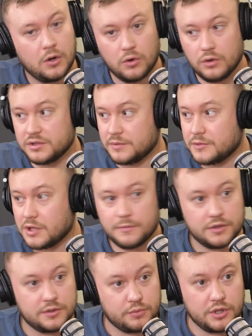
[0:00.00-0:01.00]
or some type
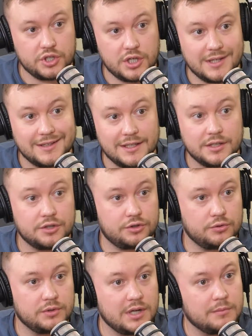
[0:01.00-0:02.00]
of spreadsheet linked
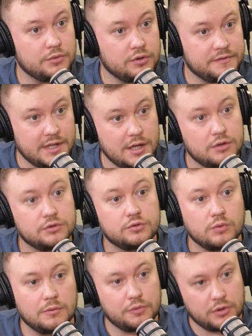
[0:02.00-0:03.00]
to a number of sales,
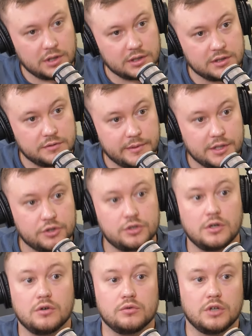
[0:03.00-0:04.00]
what product is being
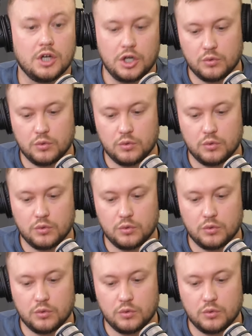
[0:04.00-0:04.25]
sold,